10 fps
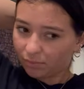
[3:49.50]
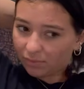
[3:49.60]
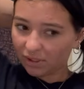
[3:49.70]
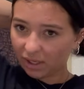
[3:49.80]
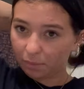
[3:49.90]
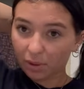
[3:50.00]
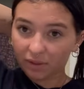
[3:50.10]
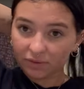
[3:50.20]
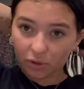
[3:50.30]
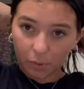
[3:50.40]
I probably
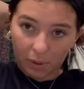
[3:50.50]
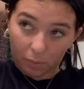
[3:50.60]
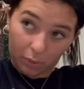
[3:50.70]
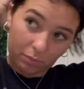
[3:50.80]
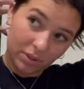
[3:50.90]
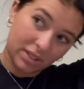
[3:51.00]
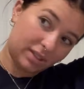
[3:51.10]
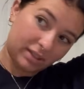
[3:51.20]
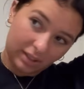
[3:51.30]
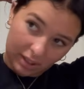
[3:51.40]
have to go to my room
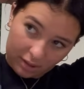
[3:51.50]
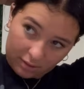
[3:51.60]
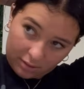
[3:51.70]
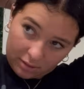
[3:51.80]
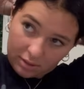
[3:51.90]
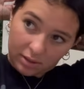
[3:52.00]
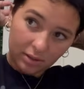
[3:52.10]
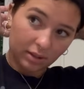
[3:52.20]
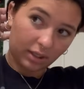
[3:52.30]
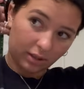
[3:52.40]
to get
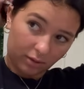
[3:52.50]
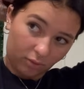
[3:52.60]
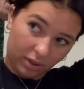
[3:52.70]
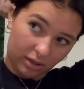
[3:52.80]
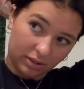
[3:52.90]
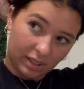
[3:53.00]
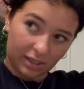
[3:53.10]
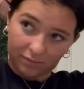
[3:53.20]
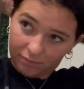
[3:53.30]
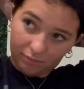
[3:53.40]
like a little hair tie.